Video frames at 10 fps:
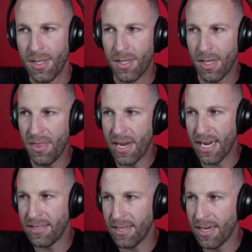and then
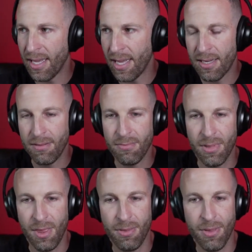I did a
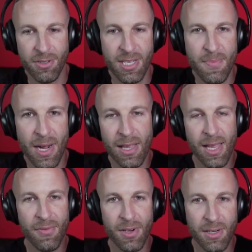thirteen by
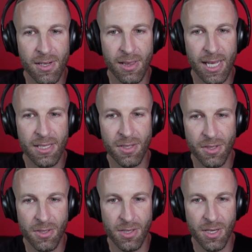eleven
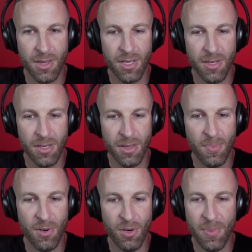collectors on the the
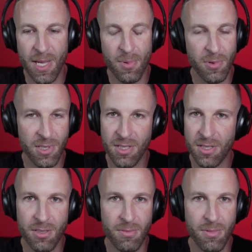pearl paper, which
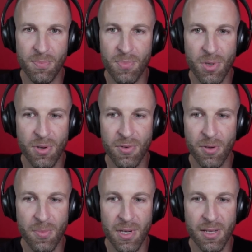is is
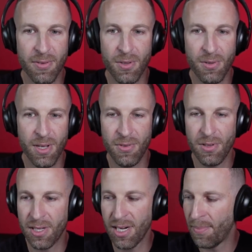beautiful. But if you if you
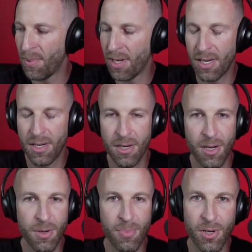look it up on
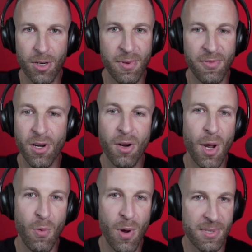on Blurb, if you go on
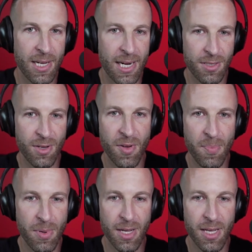my website, I do have a
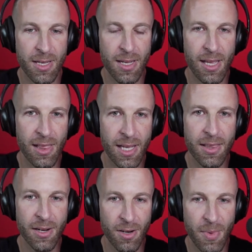a, a
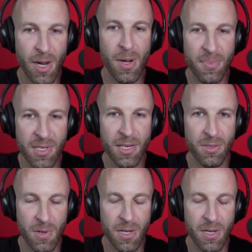link there on my website as well.